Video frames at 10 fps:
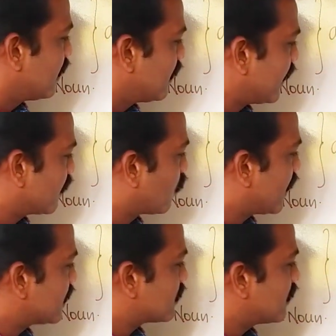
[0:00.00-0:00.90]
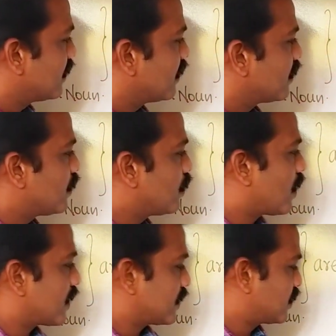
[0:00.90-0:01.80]
Likewise, you
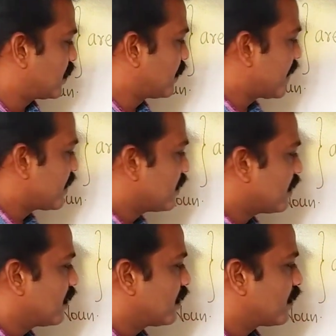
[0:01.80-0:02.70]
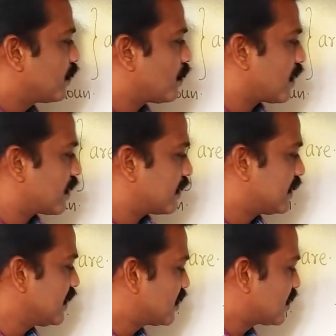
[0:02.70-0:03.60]
are a student, you are
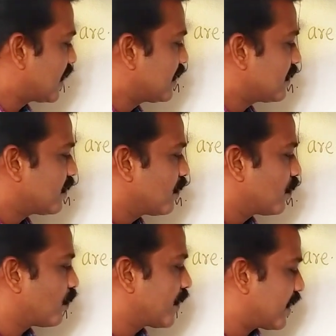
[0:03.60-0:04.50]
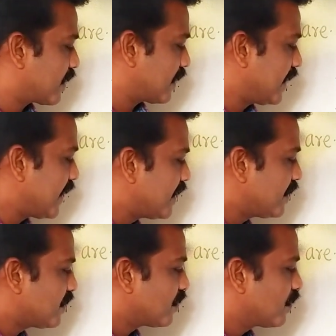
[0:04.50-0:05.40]
decent, we are
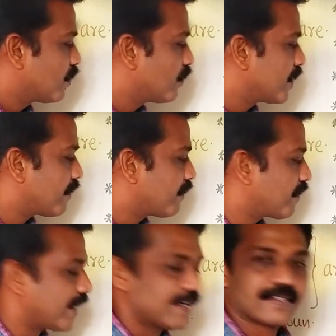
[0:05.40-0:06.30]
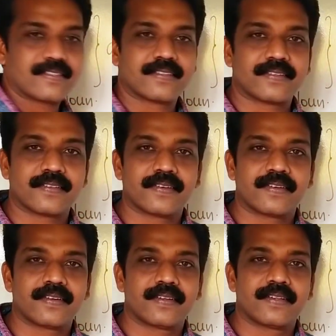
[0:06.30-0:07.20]
late, we are friends.
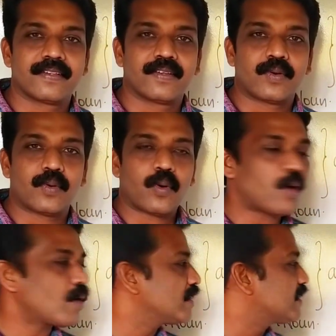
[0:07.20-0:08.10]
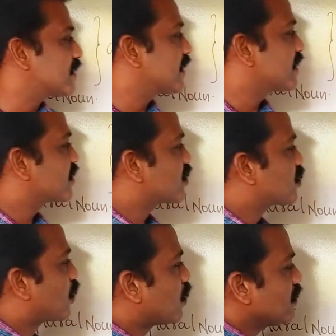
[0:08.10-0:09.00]
All these sentences
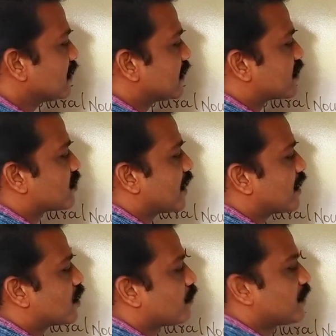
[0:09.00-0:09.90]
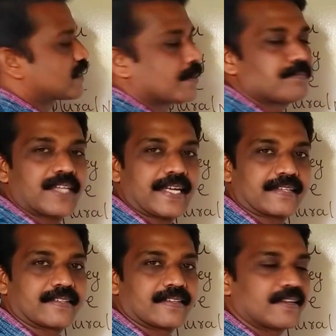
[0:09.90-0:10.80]
show the state of the subject,
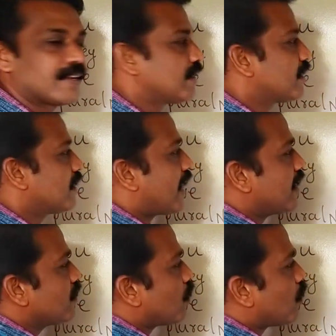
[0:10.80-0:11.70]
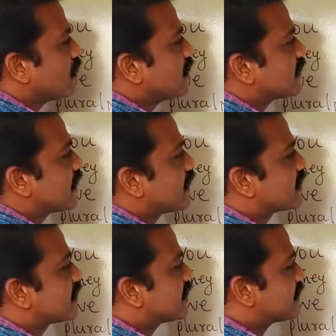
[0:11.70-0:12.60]
and all the
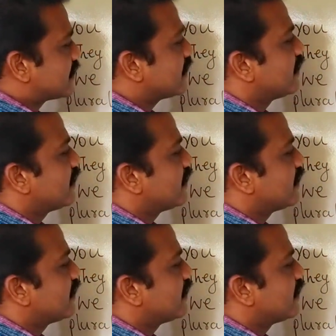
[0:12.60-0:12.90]
sentences